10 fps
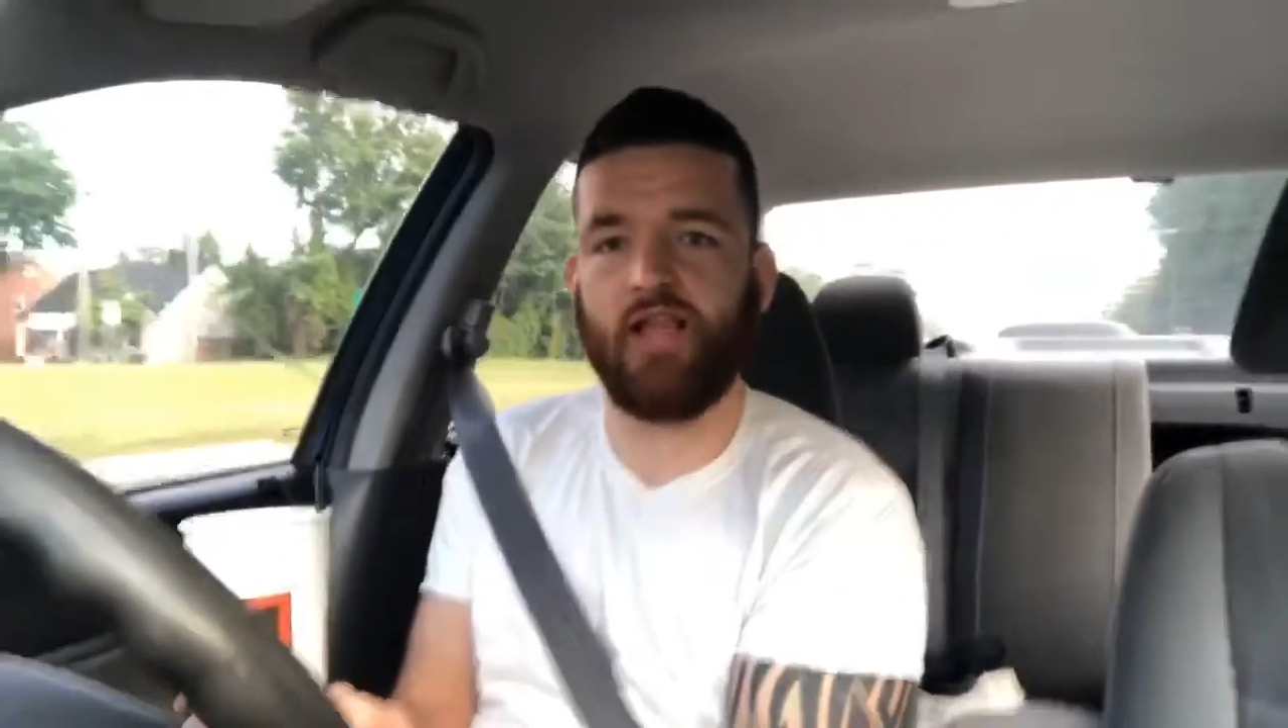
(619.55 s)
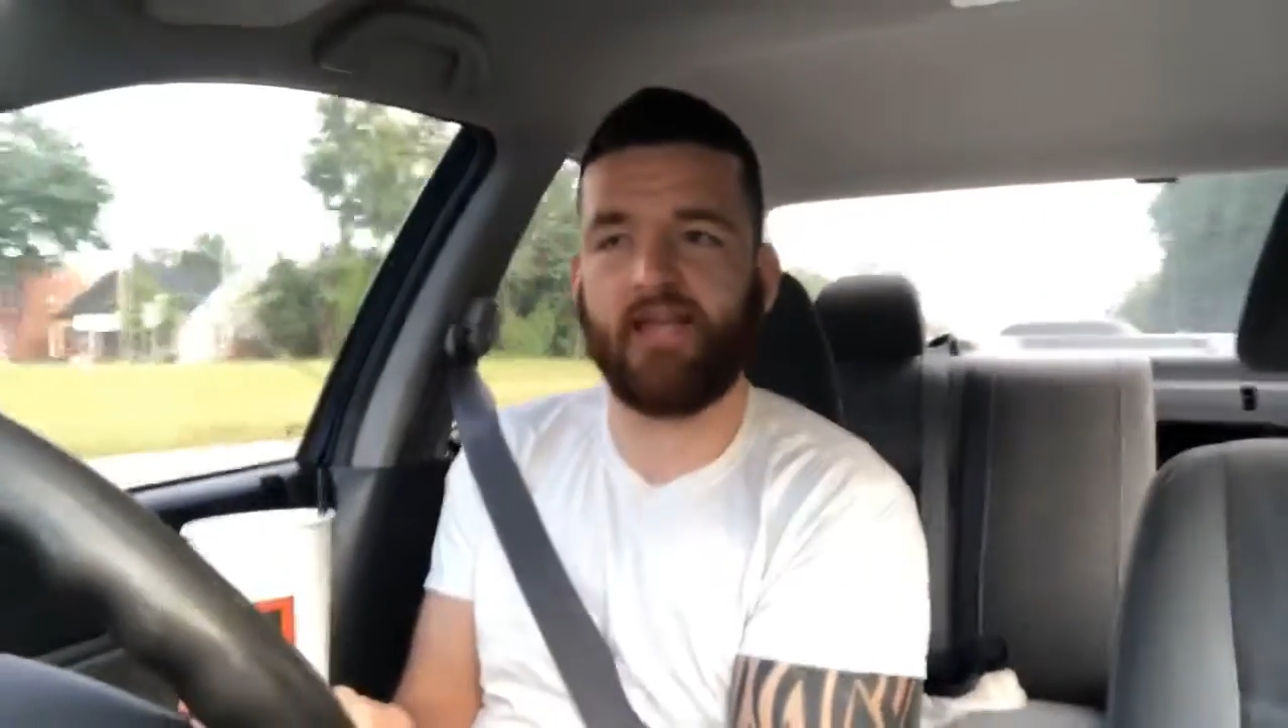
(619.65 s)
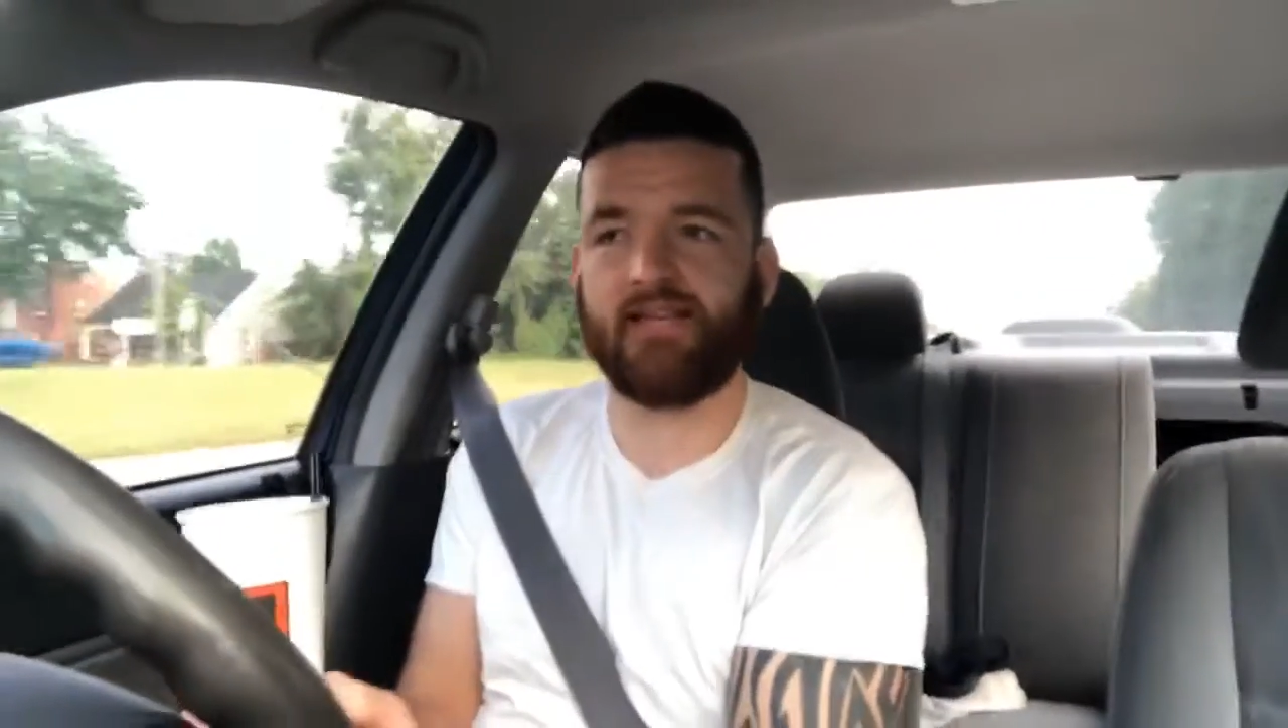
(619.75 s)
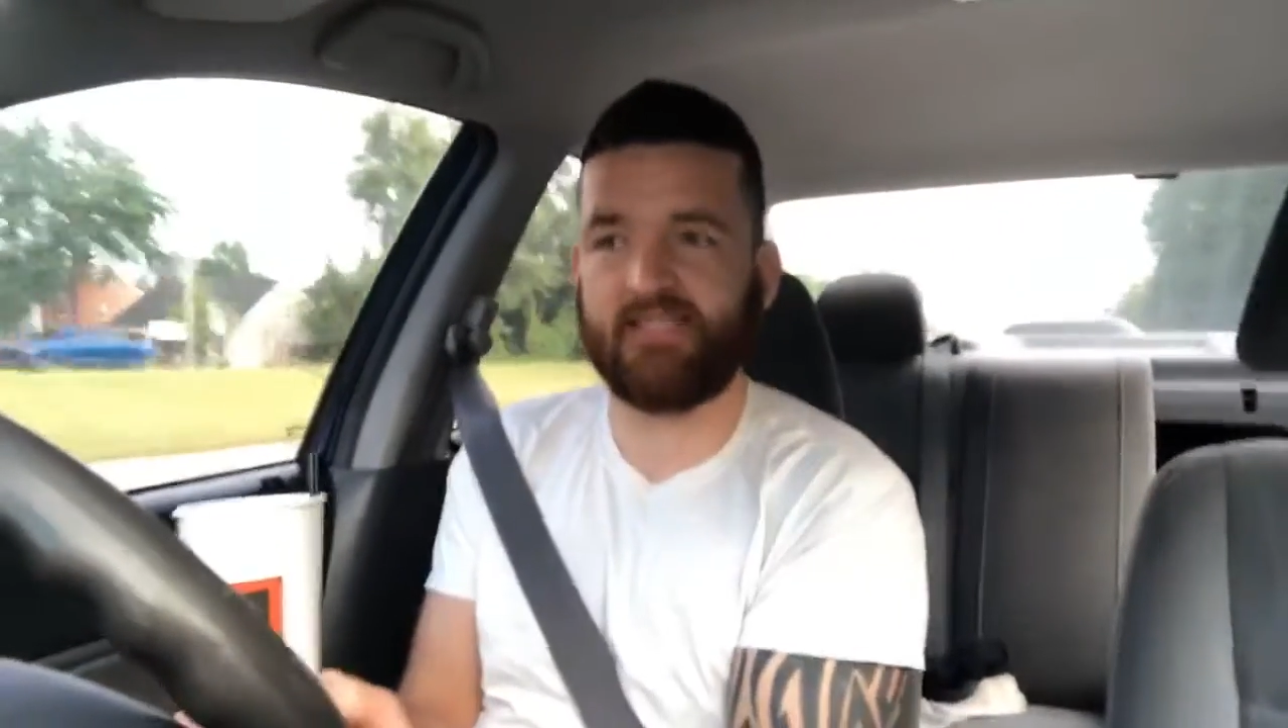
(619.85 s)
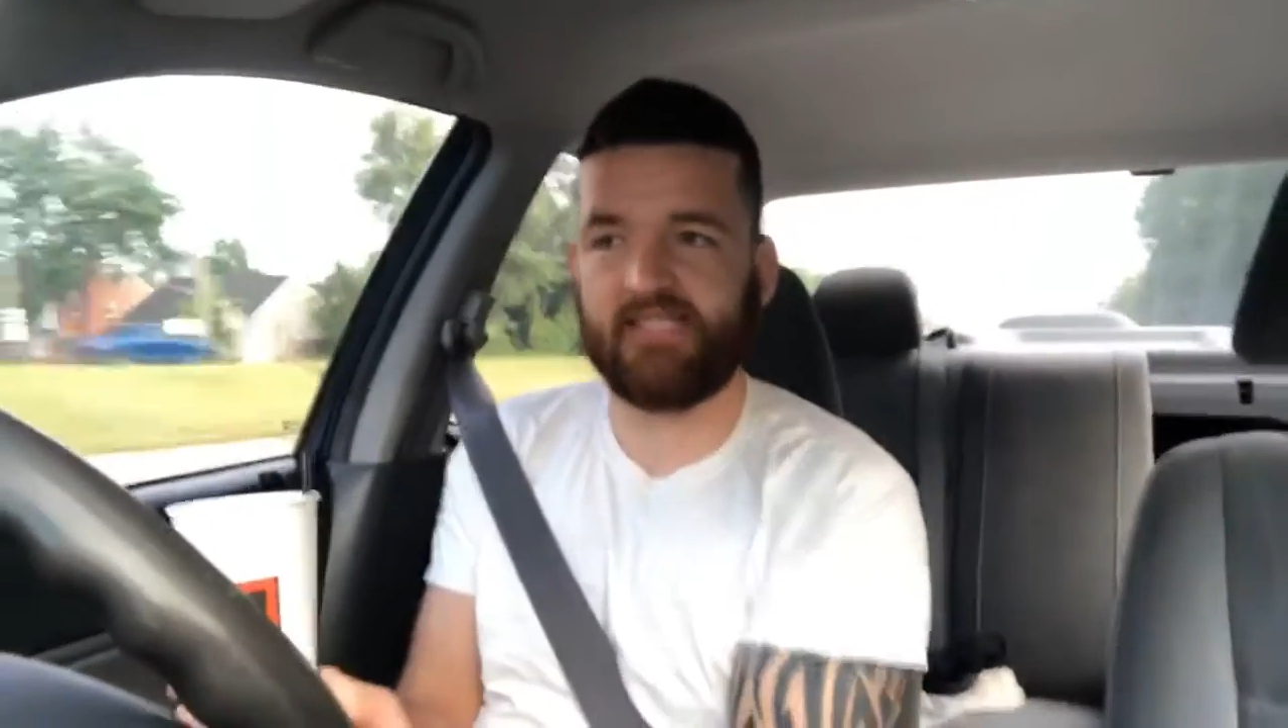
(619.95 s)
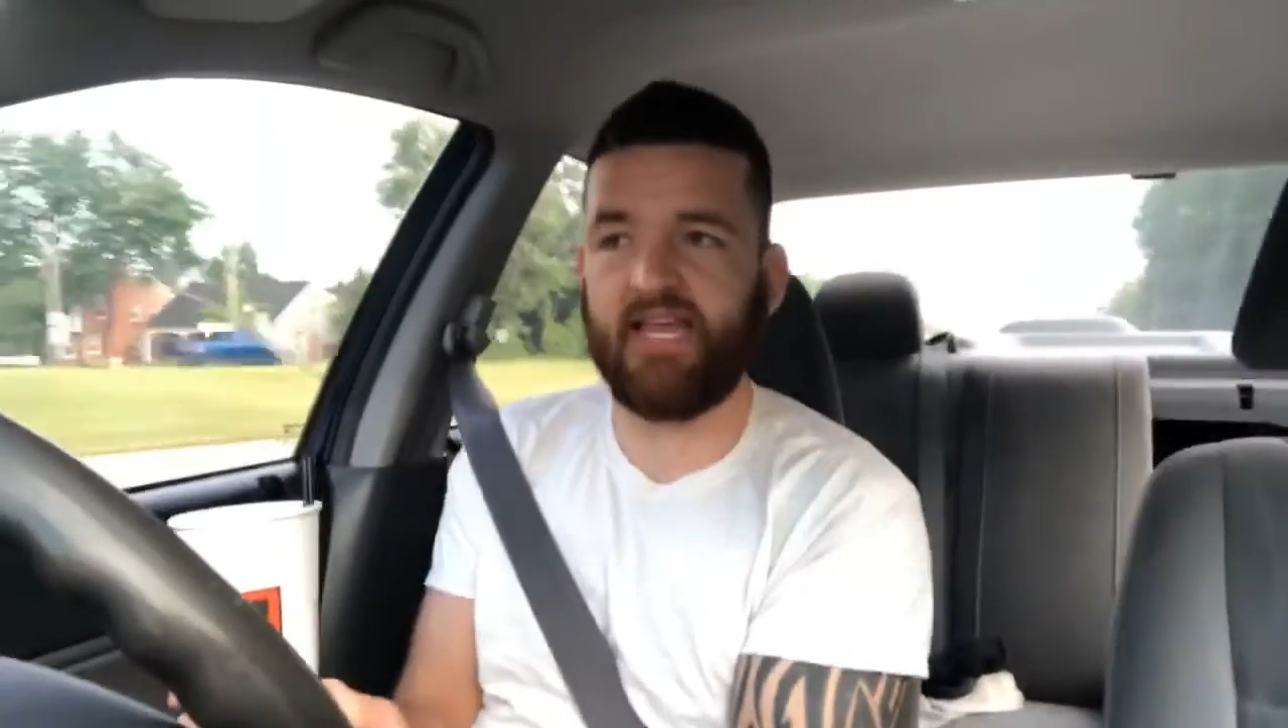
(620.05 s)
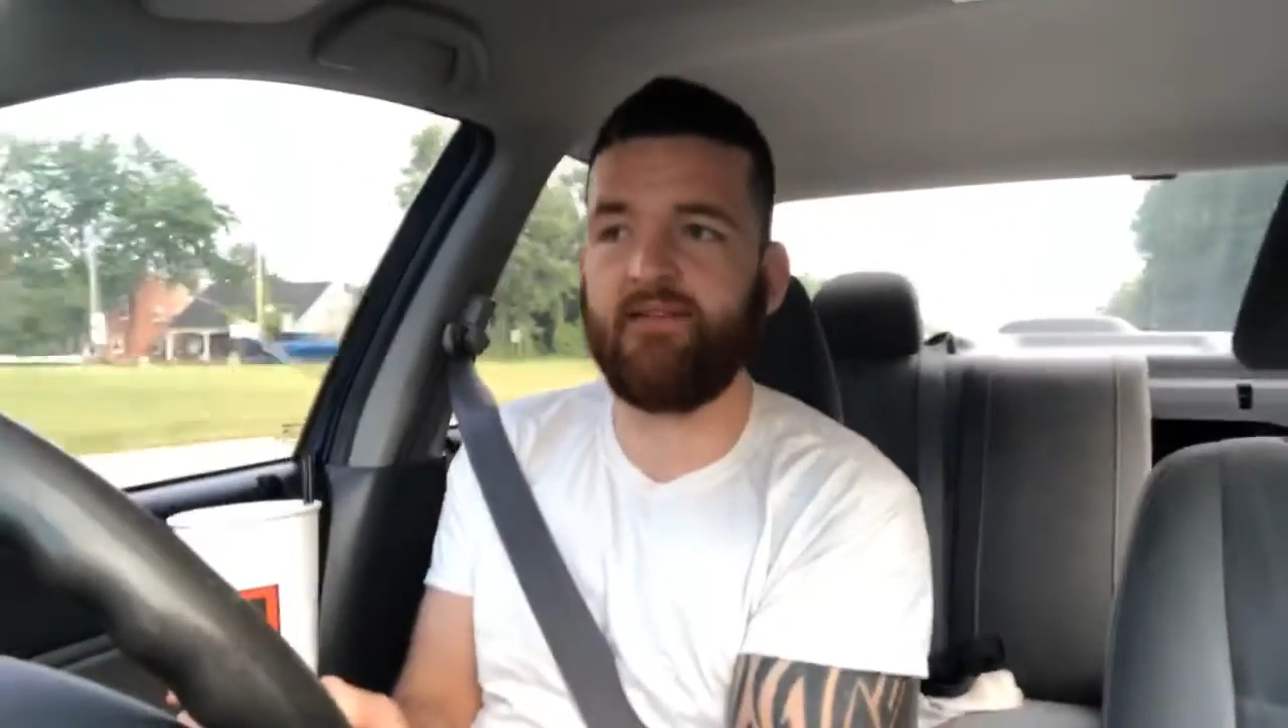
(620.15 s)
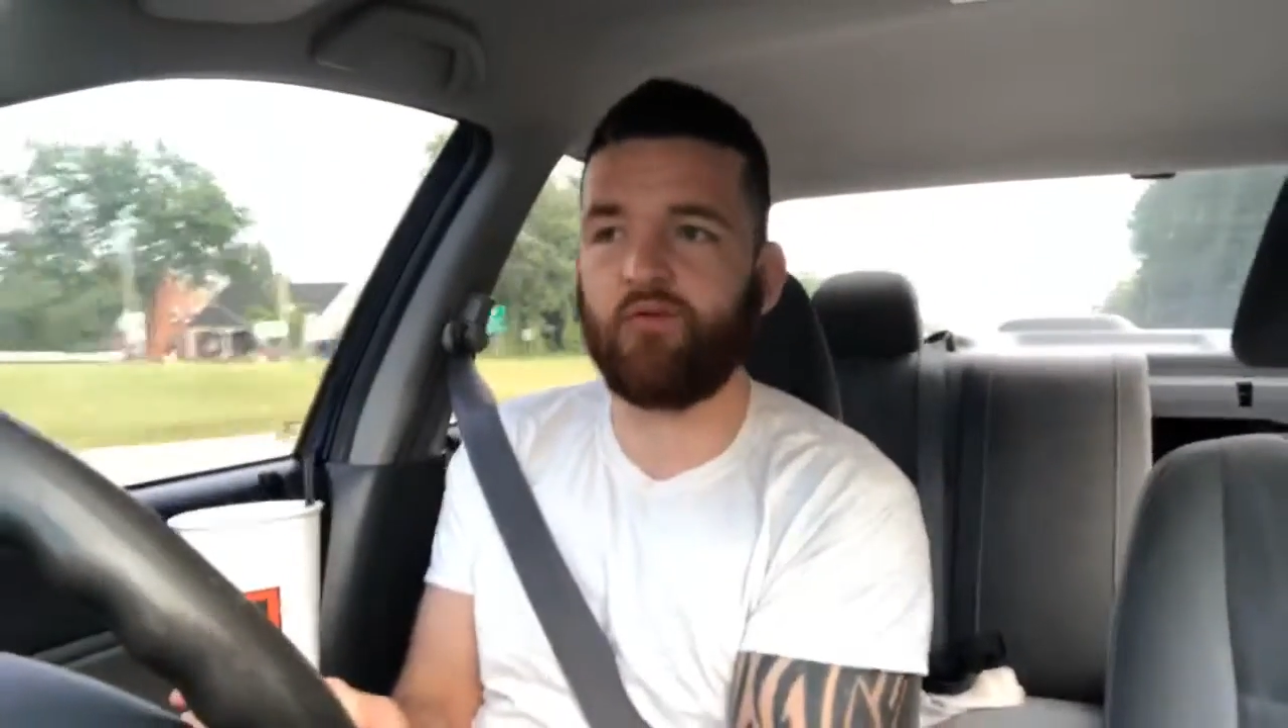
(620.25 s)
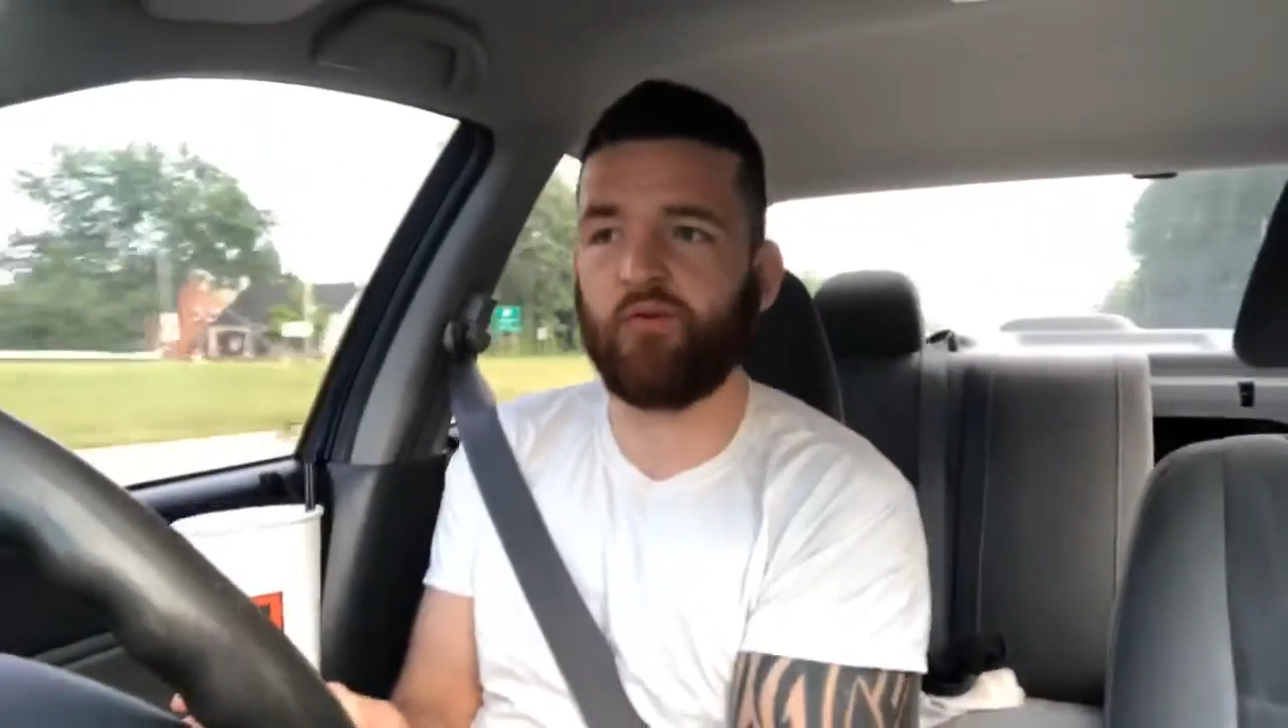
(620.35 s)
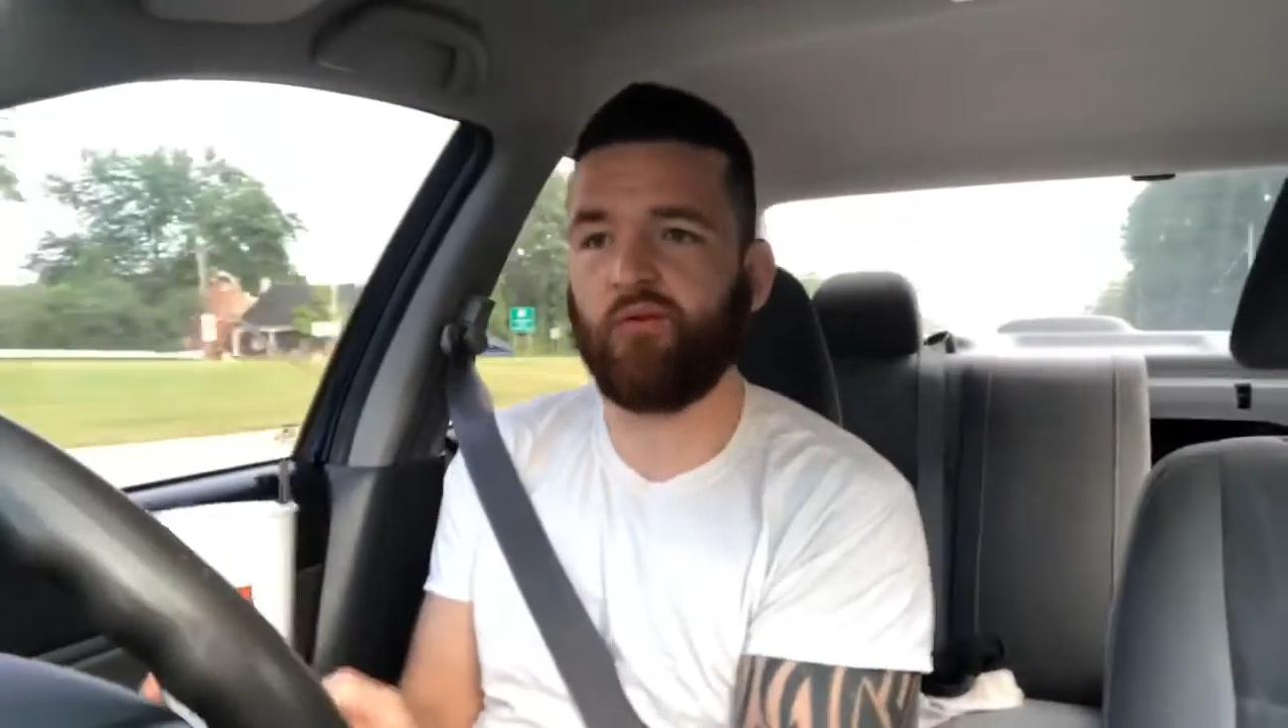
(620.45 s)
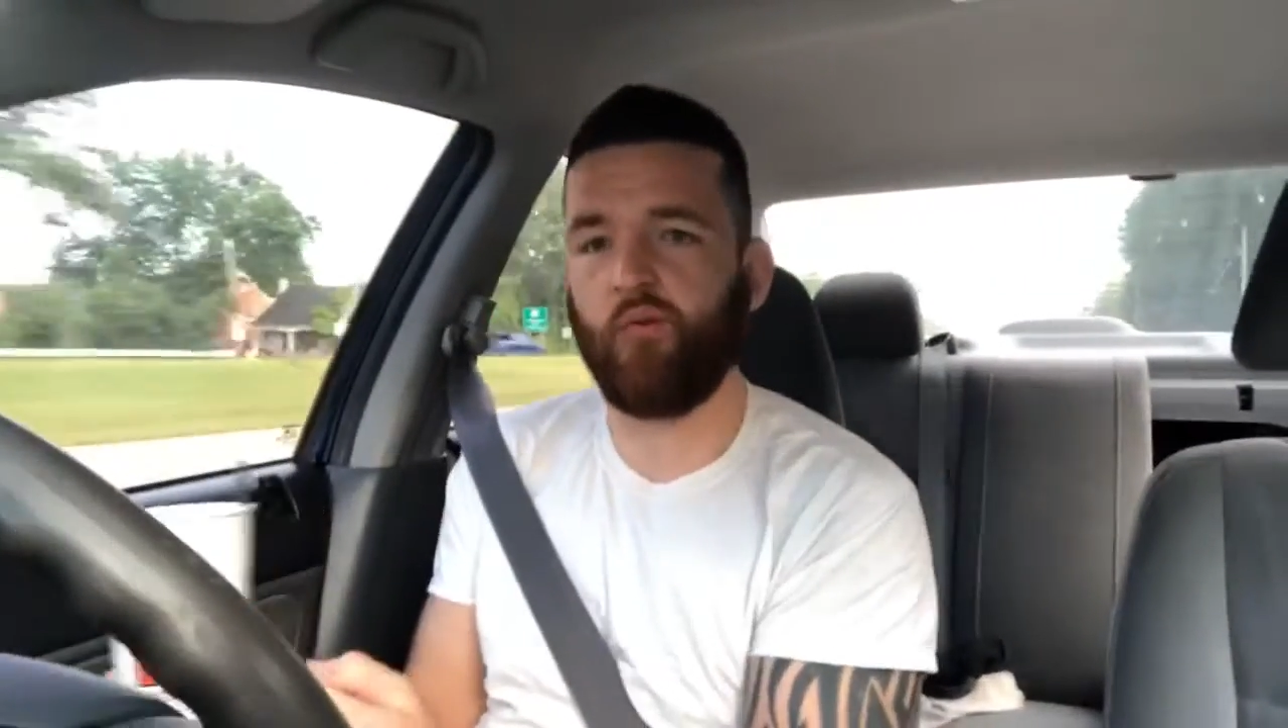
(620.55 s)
like enslaved to it,